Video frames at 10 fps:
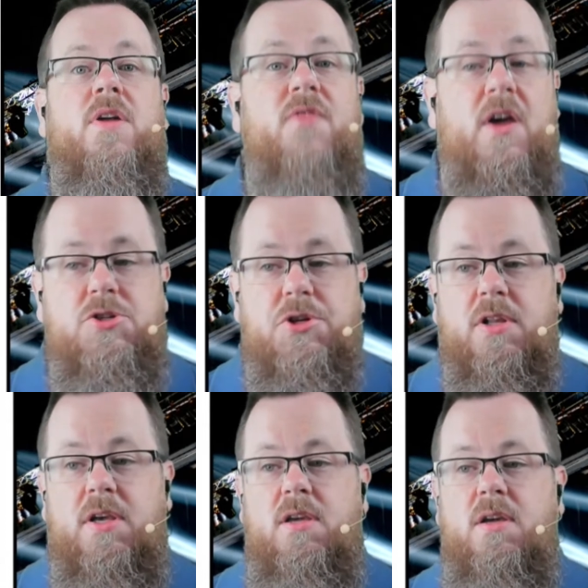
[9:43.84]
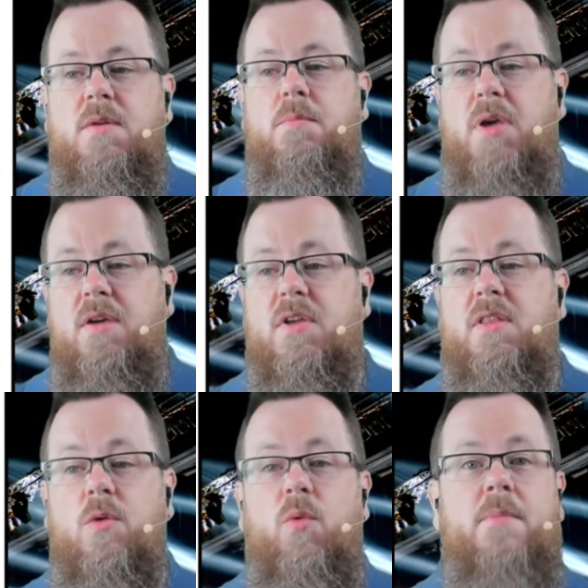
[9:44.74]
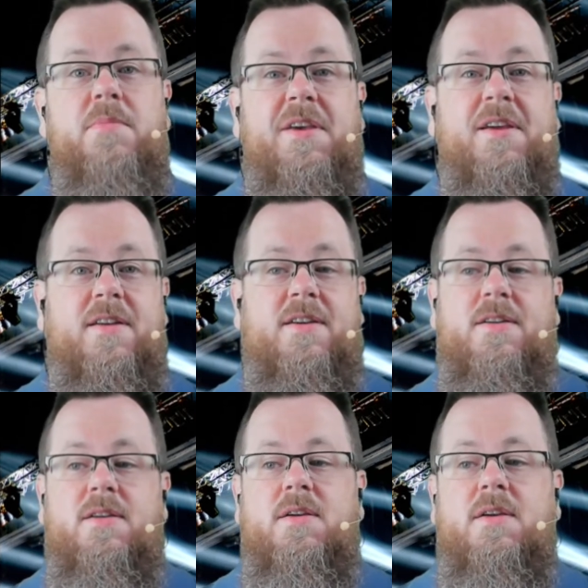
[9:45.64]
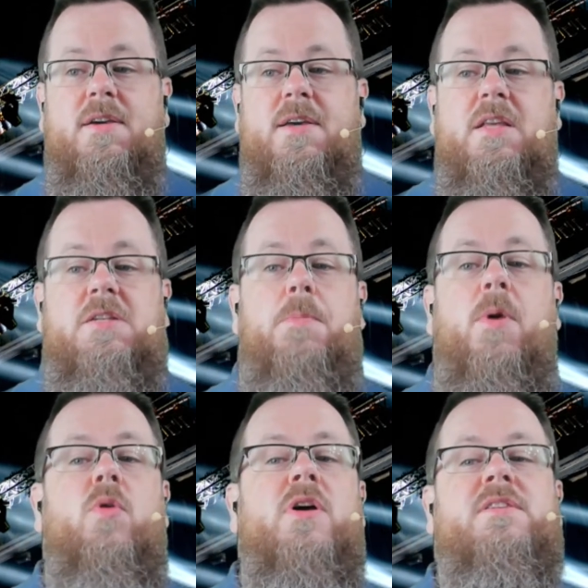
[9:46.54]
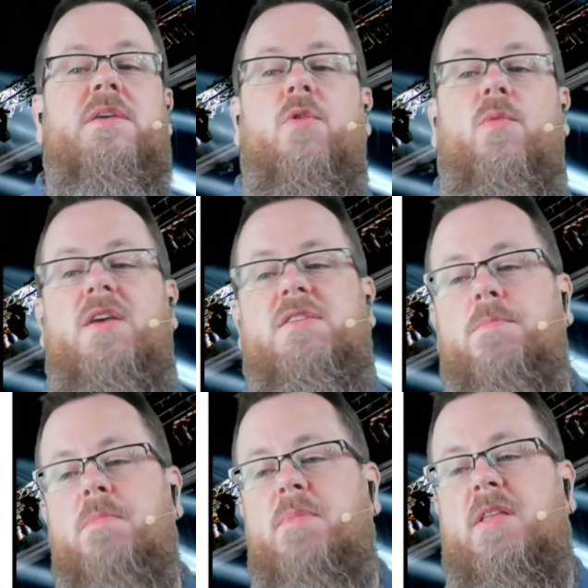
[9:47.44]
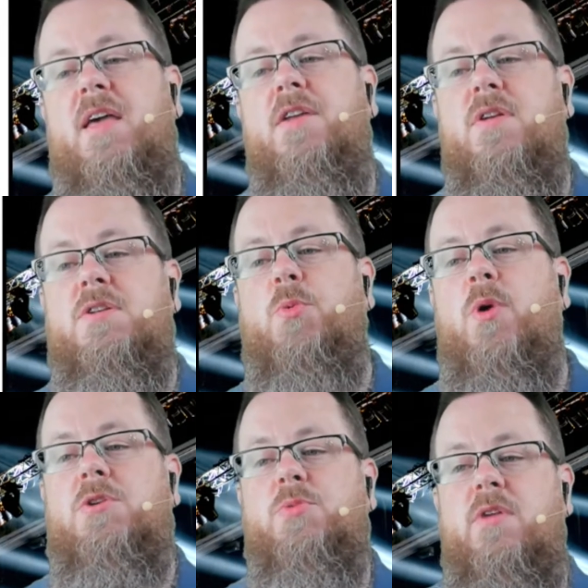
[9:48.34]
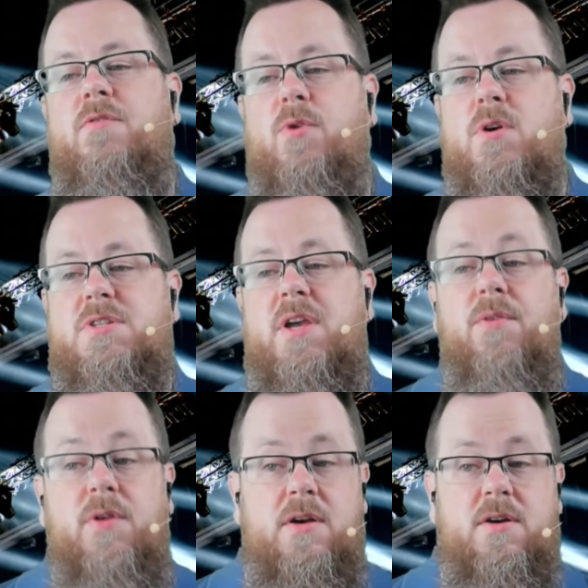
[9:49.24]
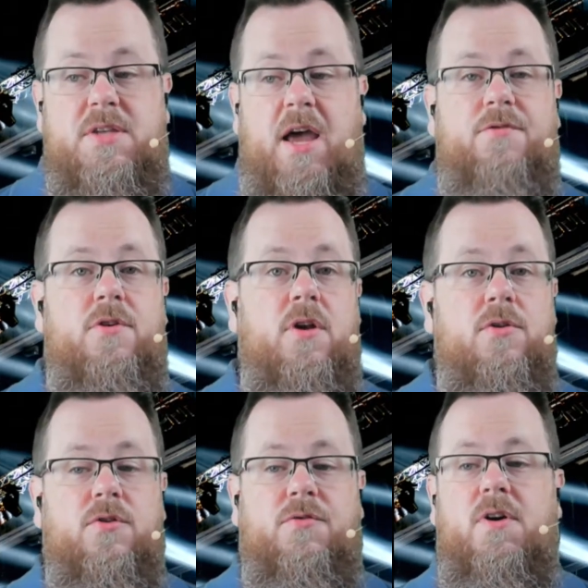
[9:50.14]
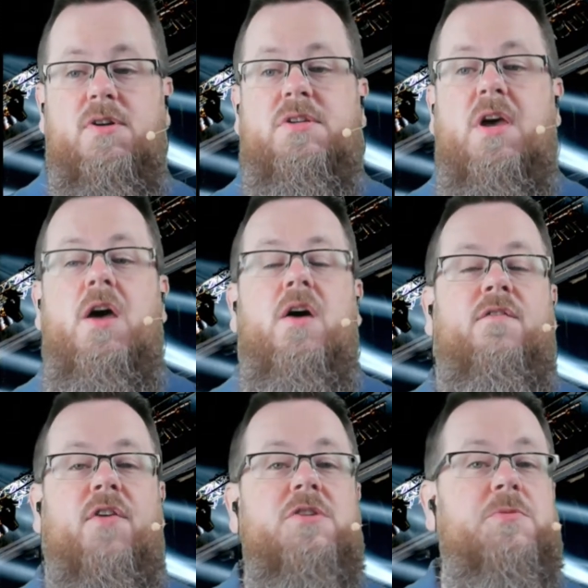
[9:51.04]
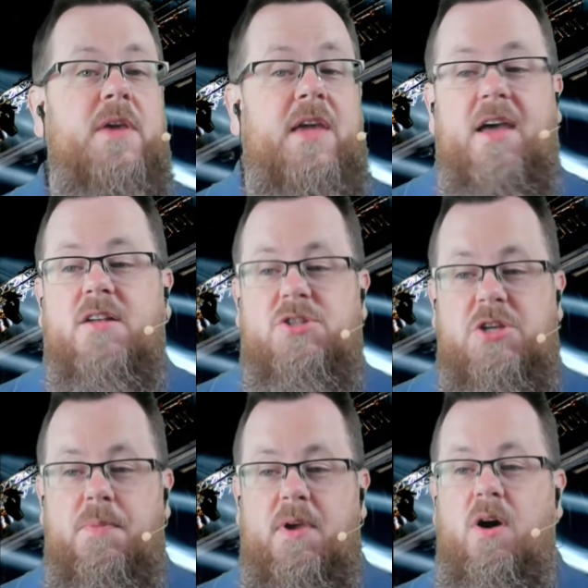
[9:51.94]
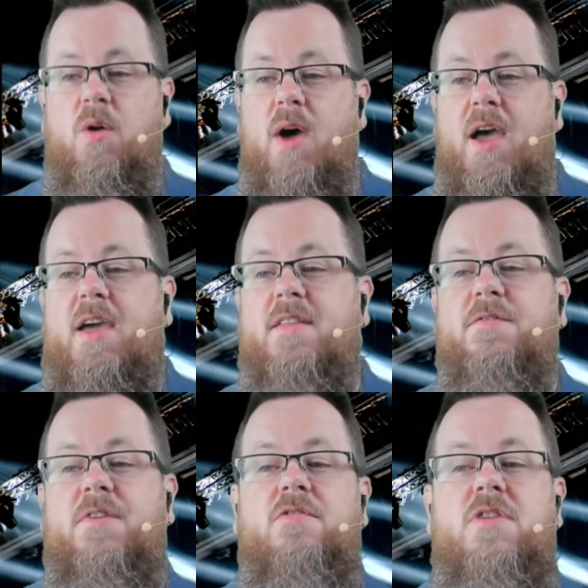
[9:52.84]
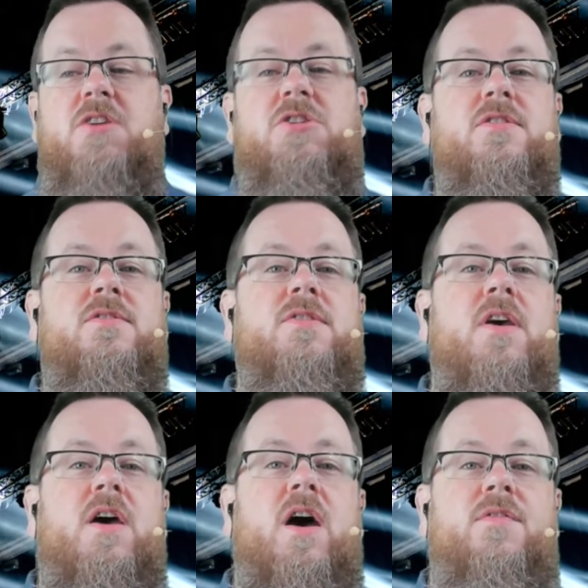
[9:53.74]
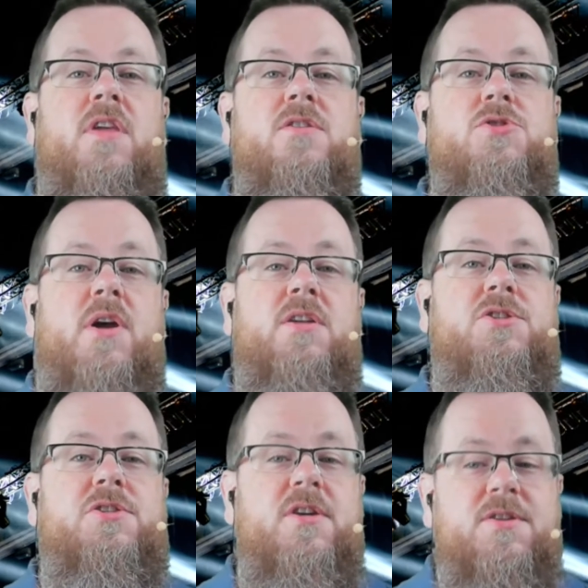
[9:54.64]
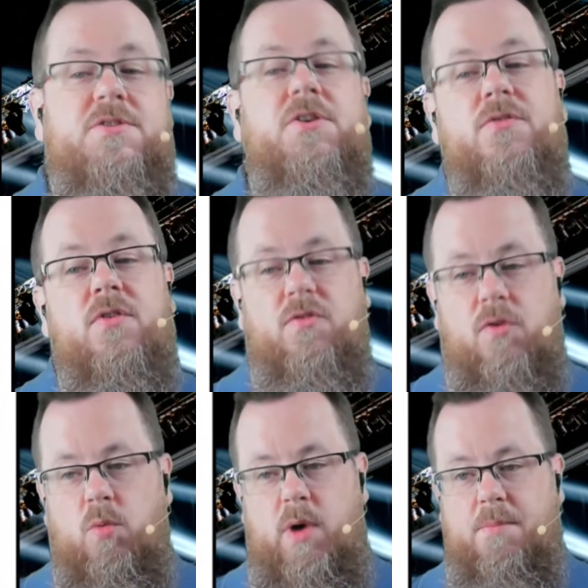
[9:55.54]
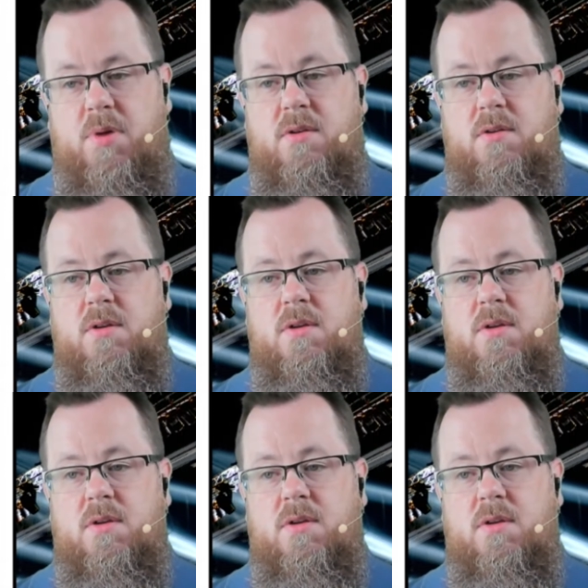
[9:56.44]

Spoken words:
But eventually, pivot the web did. The tipping point seemed to rise up maybe later in 2024, several years after local first began chipping away at the foundations of the entrenched serverful web.